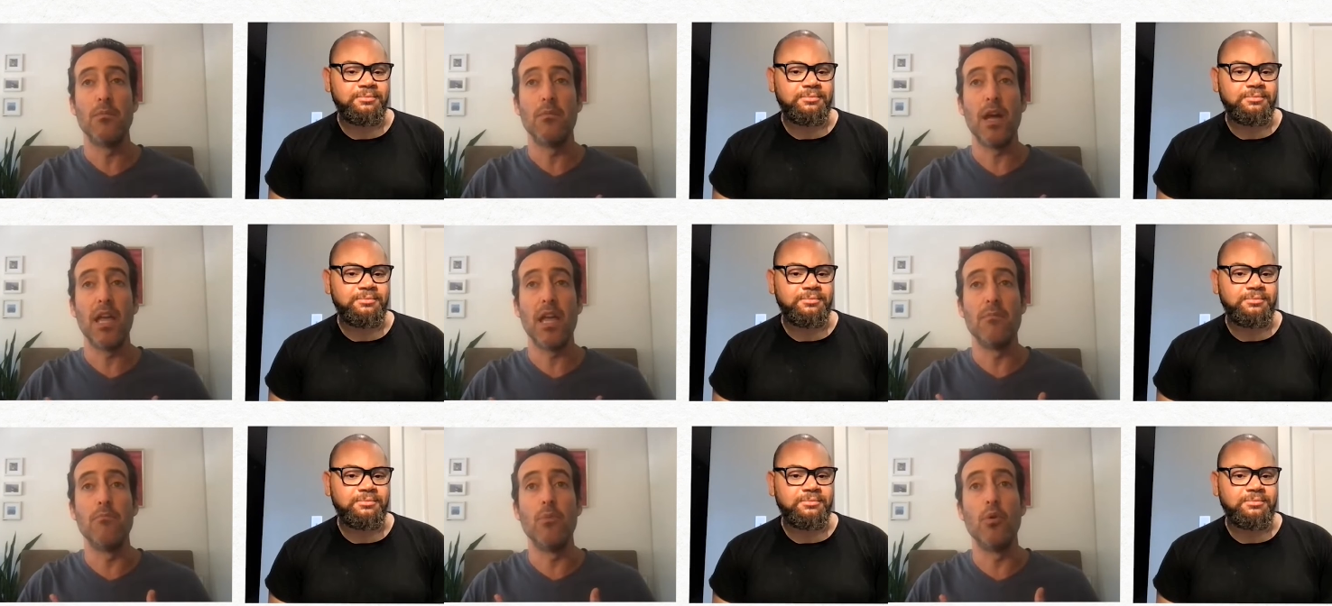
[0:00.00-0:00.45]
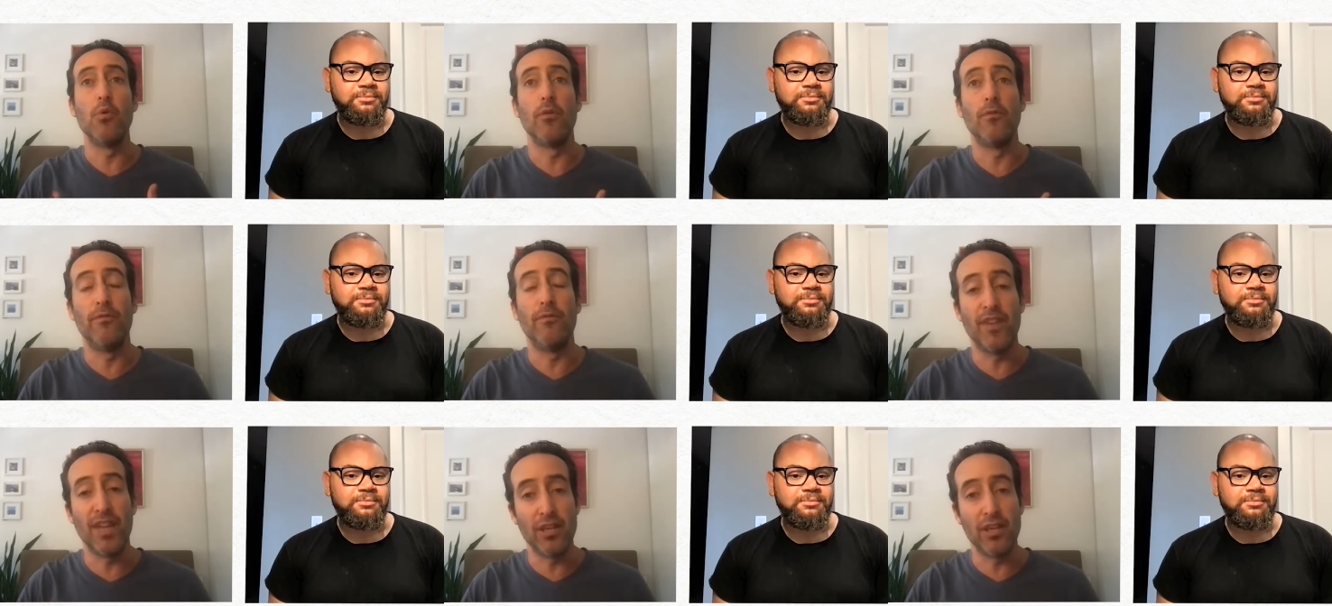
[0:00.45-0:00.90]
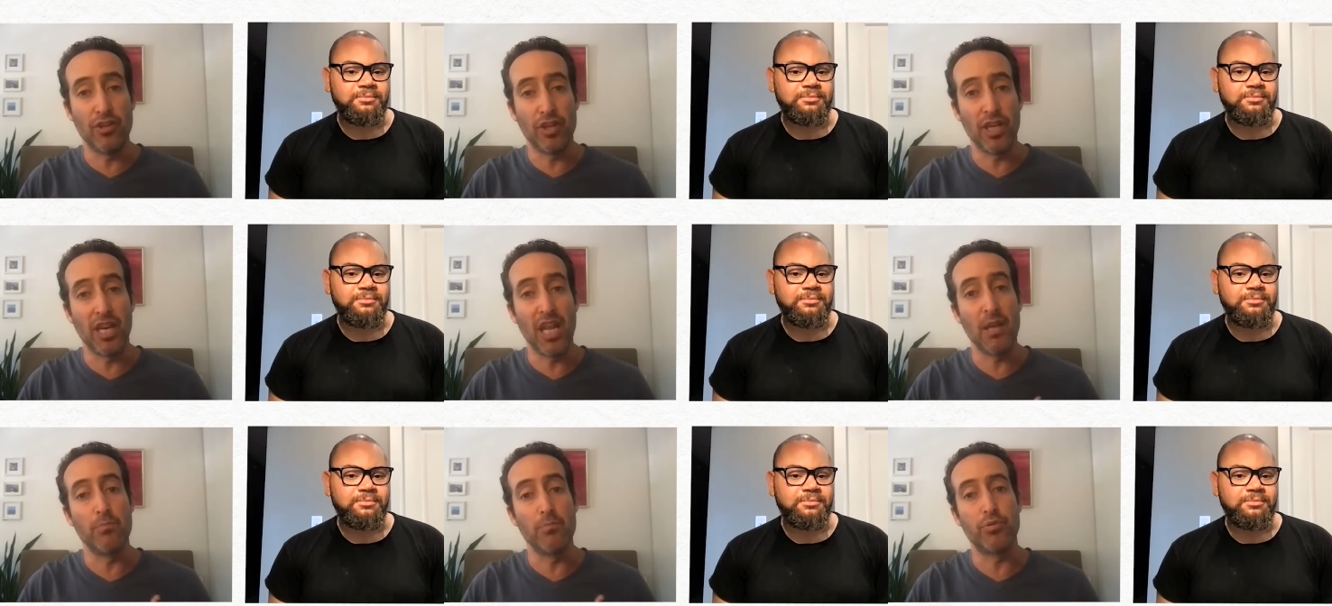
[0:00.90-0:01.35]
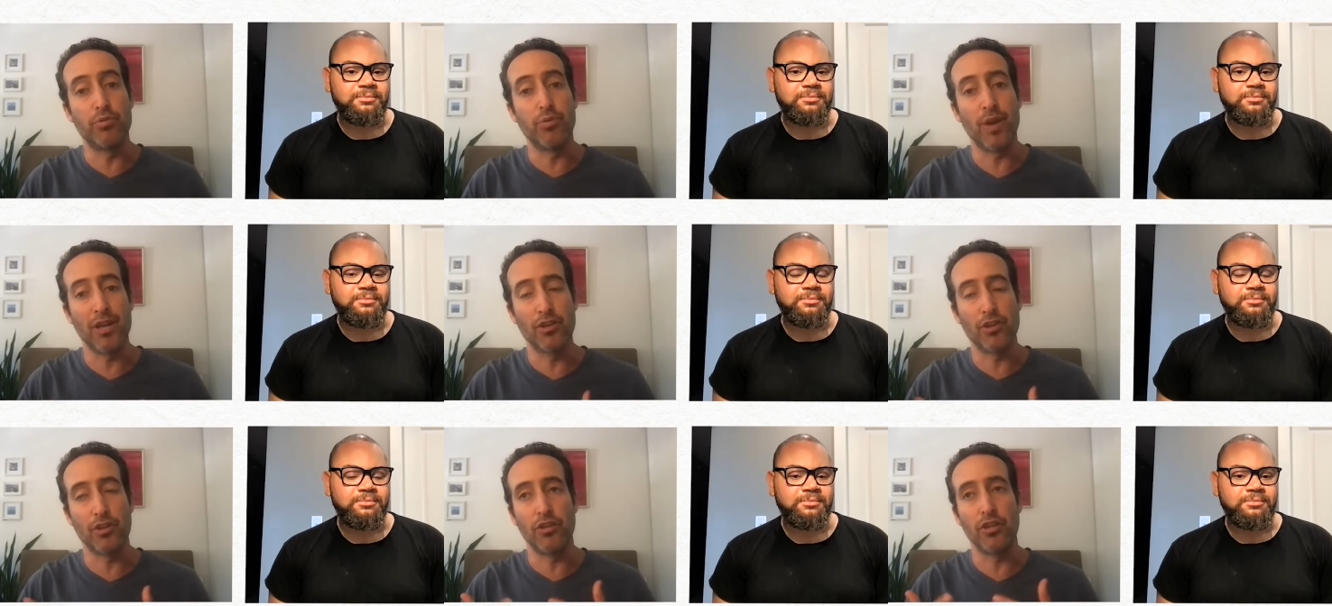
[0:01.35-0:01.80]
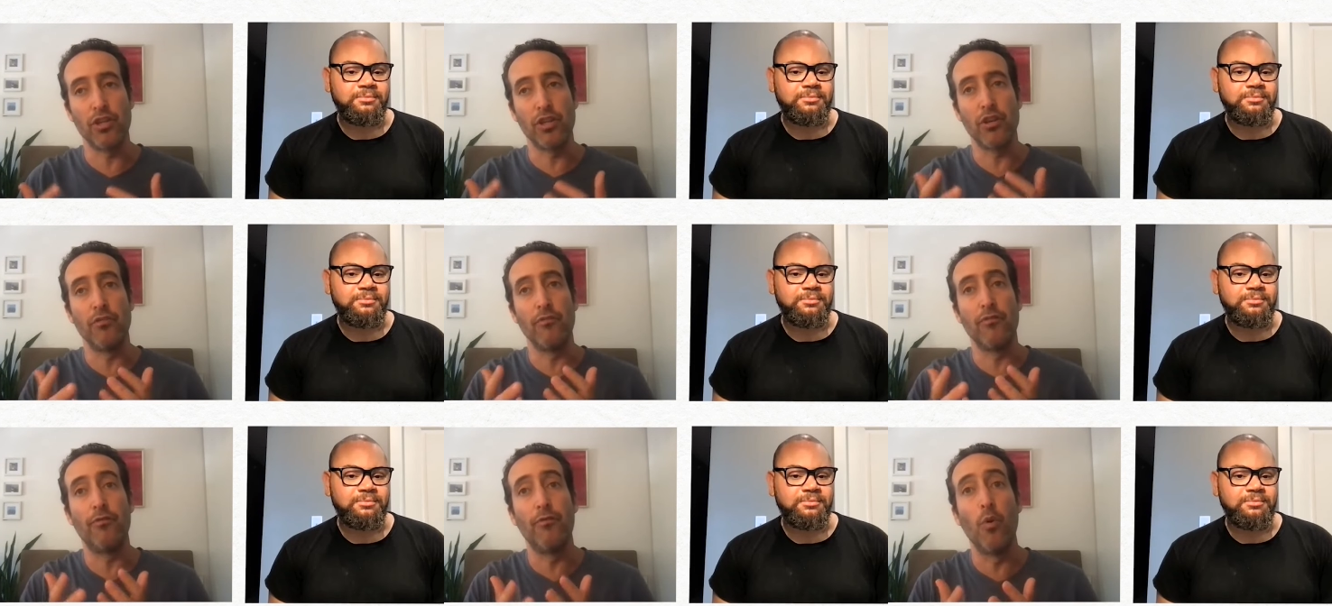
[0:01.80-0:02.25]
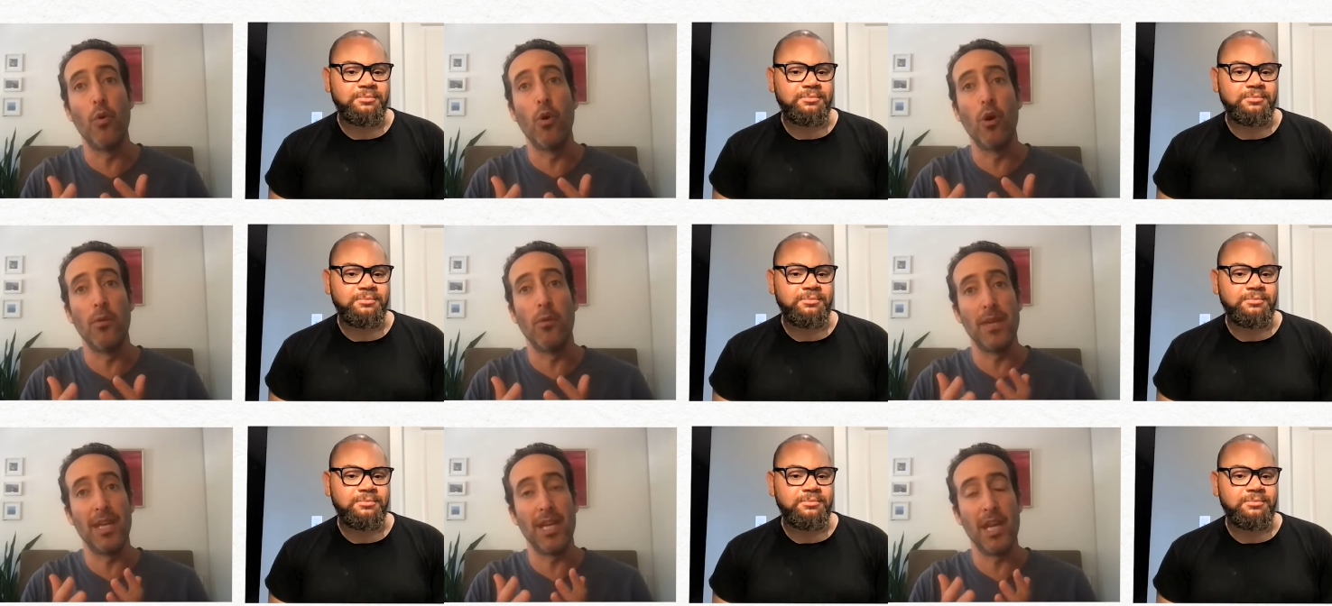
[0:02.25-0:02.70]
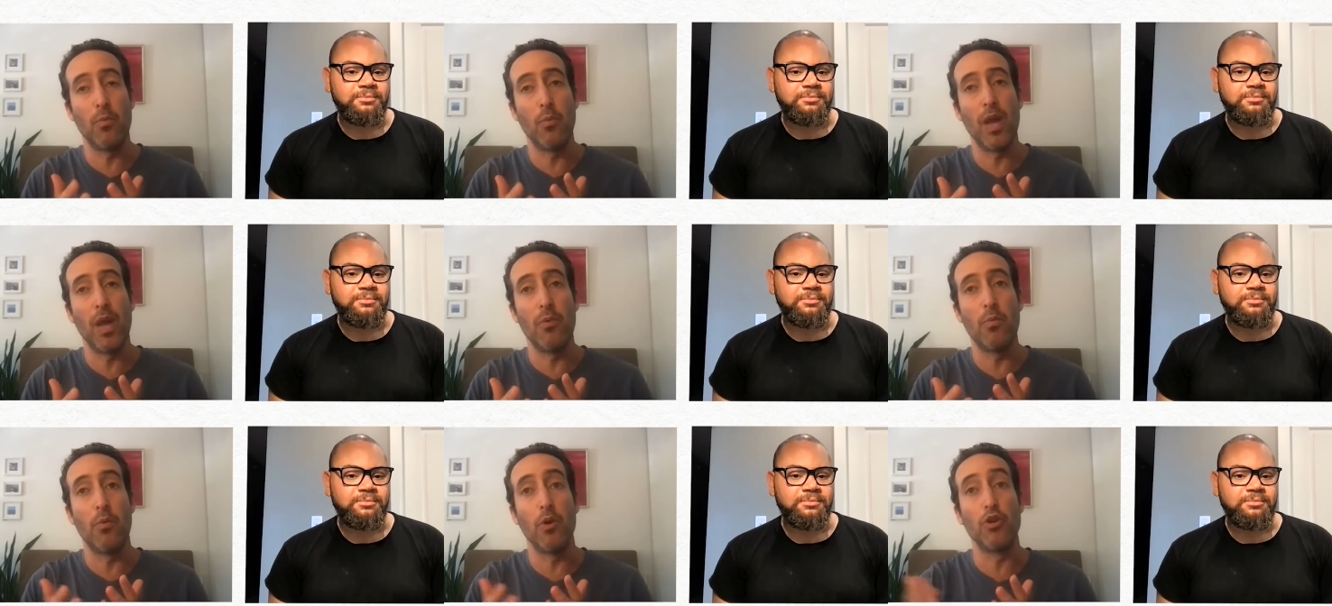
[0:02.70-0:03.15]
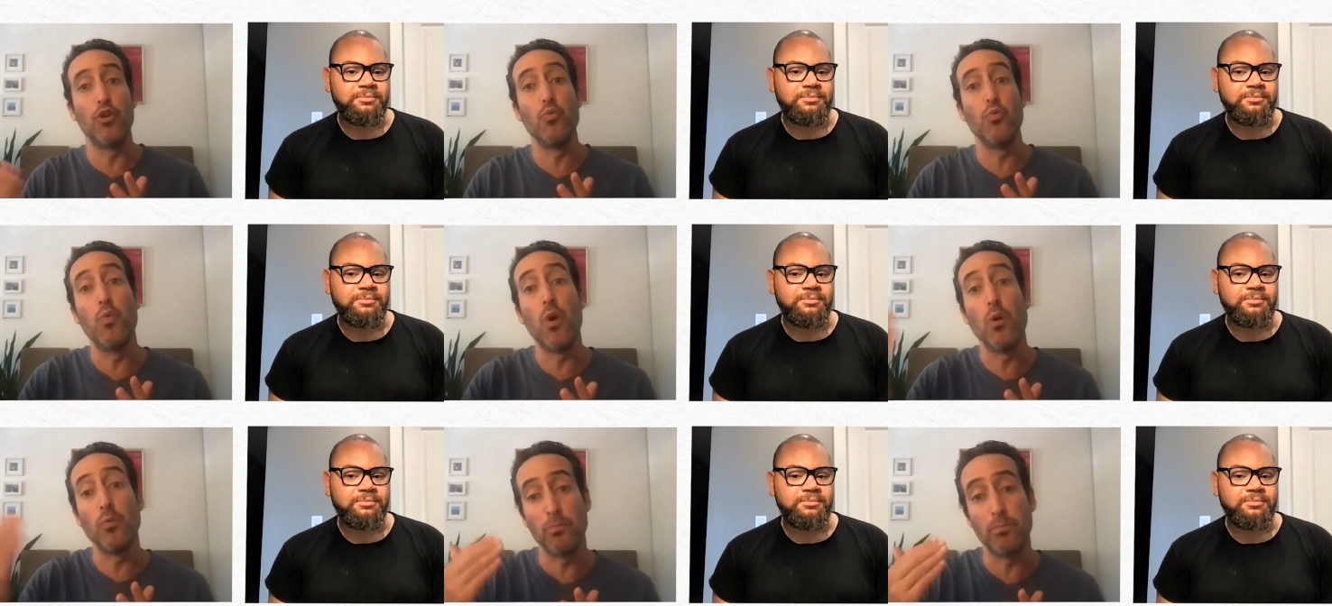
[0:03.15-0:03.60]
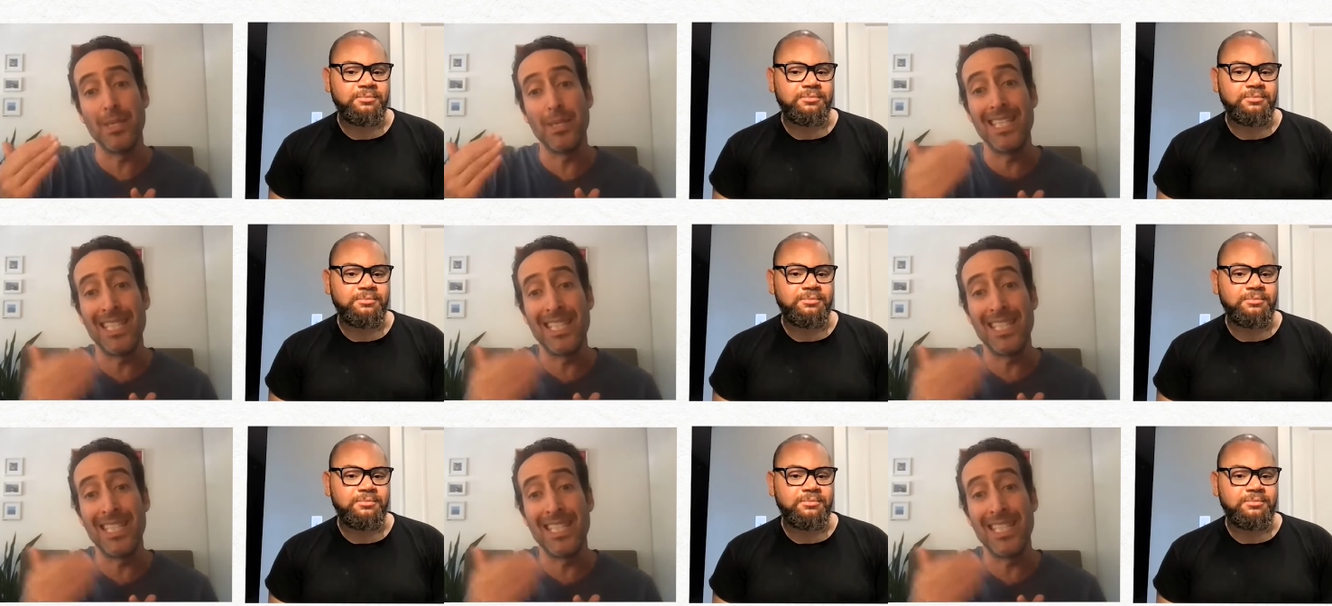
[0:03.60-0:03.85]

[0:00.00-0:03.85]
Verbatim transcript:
Speaker 1: a motivation, a pressure to conform in a way where you won't be